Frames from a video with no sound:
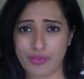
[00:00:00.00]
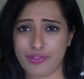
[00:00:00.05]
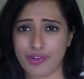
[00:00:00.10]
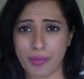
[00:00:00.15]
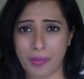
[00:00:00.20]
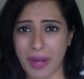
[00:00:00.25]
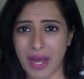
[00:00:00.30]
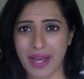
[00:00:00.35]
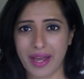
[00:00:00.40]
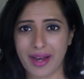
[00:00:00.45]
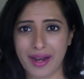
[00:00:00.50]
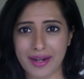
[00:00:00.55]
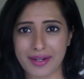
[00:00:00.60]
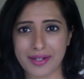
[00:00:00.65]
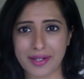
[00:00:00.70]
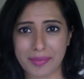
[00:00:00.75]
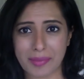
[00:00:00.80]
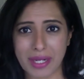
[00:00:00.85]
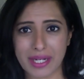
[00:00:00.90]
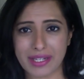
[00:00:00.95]
from my
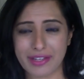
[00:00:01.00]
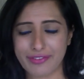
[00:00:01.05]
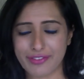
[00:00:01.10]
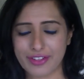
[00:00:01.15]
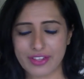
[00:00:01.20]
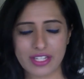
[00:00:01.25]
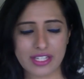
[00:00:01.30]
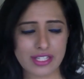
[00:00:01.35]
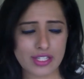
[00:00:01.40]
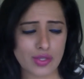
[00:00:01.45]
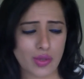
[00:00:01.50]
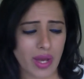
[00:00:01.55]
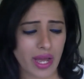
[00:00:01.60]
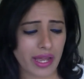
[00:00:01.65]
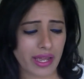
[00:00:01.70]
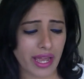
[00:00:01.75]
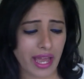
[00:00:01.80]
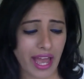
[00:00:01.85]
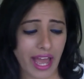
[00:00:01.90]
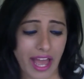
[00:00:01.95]
hard-earned money for this, so
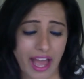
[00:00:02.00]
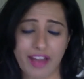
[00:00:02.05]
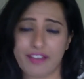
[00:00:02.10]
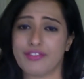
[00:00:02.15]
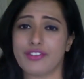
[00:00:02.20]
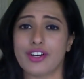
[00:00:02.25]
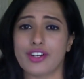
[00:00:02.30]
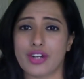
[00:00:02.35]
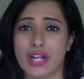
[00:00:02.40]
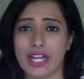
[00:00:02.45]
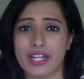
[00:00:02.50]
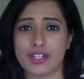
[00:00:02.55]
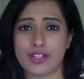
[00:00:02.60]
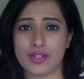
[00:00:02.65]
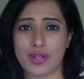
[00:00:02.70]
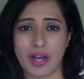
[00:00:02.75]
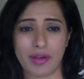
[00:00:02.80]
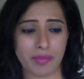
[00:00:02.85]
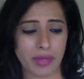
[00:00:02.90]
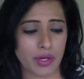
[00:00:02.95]
I have a right
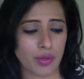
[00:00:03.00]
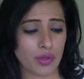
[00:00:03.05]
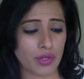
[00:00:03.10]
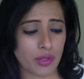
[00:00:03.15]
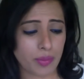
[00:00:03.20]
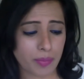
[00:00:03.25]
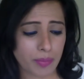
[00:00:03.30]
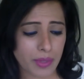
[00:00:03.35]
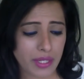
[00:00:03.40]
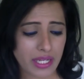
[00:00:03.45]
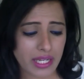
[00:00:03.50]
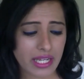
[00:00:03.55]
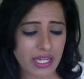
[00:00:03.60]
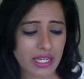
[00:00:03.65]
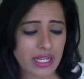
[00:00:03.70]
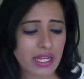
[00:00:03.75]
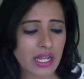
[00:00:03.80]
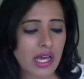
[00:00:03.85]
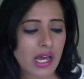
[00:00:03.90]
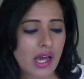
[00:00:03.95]
to have my own
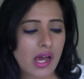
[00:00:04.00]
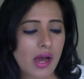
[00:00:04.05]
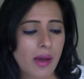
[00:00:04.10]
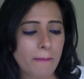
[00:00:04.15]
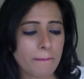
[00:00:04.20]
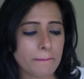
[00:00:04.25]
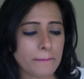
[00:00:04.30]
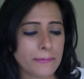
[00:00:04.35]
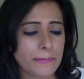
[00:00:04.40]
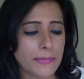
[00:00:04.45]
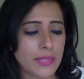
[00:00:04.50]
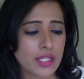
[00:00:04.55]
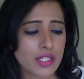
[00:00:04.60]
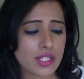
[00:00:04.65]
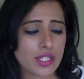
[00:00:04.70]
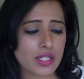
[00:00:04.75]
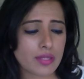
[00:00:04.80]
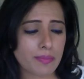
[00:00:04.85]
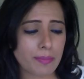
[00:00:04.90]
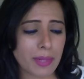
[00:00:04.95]
opinion.
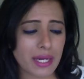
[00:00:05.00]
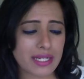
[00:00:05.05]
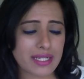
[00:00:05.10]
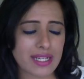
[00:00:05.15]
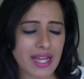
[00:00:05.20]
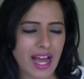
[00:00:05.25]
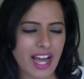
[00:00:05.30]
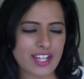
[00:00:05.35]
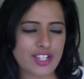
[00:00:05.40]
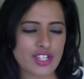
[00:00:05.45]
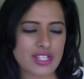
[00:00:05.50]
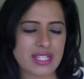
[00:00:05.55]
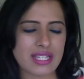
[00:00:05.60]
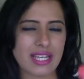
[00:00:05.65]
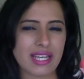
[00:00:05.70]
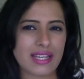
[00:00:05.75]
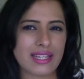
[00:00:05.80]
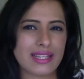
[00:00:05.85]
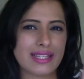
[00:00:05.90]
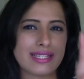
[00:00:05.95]
But I just
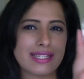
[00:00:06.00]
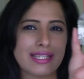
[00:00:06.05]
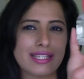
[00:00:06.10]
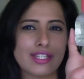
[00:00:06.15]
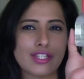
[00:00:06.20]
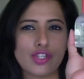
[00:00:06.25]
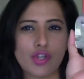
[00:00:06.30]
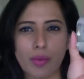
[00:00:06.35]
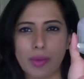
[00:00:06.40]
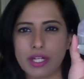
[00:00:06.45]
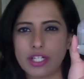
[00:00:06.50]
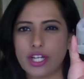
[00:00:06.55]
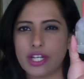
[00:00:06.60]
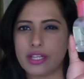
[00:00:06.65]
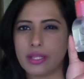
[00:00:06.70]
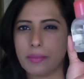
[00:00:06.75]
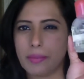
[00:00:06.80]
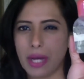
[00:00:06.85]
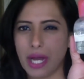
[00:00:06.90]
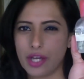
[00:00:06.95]
think this is so much
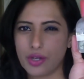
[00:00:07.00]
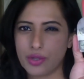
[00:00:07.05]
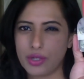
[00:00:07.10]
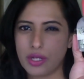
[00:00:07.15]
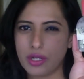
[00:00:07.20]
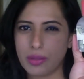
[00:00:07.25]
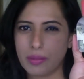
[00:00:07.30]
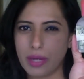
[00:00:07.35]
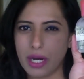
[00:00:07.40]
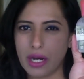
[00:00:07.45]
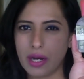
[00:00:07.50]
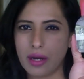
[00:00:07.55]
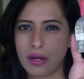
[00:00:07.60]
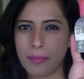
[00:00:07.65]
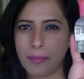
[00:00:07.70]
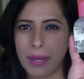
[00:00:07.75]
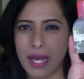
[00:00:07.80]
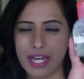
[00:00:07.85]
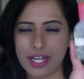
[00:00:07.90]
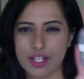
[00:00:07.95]
like the Bioderma
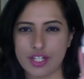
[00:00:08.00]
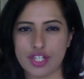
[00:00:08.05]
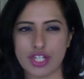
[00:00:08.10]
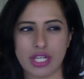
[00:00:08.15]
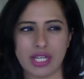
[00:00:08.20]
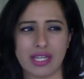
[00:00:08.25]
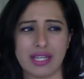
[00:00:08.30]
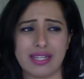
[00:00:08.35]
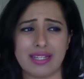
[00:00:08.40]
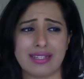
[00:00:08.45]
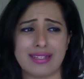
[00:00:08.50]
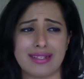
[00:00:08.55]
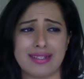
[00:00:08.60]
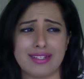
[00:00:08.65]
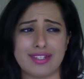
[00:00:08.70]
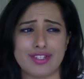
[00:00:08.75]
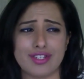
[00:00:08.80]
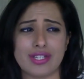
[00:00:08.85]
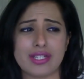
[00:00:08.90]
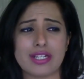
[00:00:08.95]
packaging. It
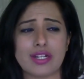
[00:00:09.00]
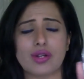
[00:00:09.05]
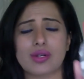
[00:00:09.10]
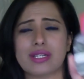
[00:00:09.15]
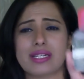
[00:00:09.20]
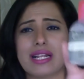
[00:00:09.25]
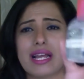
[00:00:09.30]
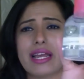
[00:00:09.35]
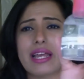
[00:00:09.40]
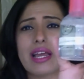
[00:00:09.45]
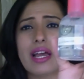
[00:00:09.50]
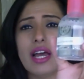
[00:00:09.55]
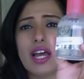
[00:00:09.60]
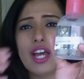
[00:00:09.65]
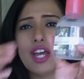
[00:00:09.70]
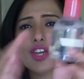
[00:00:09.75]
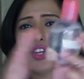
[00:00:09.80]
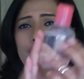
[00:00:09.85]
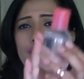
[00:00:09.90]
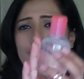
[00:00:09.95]
just looks like
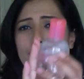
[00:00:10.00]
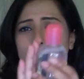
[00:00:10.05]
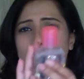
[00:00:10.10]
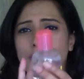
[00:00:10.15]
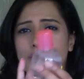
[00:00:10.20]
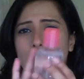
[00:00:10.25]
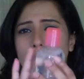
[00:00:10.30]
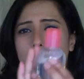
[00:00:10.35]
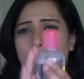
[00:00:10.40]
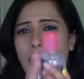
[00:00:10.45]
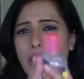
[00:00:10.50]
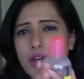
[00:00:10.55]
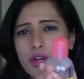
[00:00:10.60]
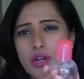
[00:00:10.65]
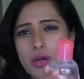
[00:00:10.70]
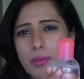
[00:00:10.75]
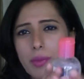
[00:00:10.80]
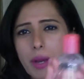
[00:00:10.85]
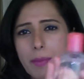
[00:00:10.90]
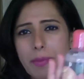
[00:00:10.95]
you remove the
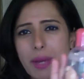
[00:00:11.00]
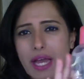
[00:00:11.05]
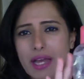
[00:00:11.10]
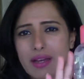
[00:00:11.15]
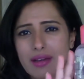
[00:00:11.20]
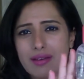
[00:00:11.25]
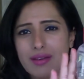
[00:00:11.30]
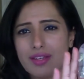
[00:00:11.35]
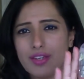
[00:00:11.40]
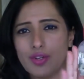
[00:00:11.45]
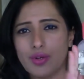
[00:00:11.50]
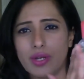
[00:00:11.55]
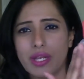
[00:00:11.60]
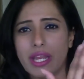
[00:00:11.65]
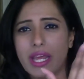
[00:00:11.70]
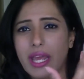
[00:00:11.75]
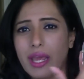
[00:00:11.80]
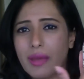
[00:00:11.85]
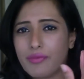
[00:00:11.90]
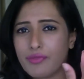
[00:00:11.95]
Bioderma
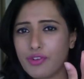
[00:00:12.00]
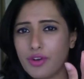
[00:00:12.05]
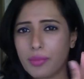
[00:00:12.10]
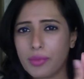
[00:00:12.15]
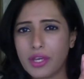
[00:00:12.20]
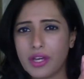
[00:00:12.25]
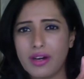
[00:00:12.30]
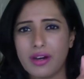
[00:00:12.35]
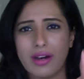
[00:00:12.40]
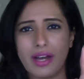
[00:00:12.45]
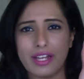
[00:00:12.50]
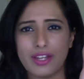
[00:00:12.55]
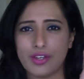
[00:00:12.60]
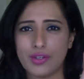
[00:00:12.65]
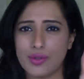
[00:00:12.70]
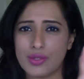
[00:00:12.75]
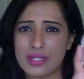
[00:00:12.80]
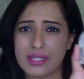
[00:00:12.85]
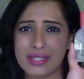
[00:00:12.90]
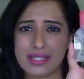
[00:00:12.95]
name from here and
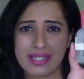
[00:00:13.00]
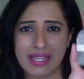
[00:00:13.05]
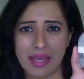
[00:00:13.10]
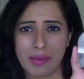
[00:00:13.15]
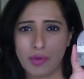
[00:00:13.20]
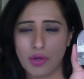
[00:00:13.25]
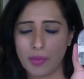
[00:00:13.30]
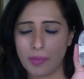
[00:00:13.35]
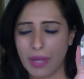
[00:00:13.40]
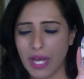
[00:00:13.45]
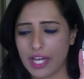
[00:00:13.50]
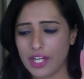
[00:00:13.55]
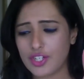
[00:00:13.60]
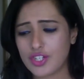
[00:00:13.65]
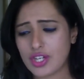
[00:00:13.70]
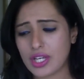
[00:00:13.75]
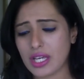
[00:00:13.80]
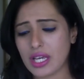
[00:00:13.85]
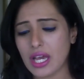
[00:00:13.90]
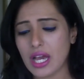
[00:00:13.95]
you use the same old
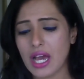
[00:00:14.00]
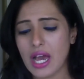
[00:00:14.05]
packaging.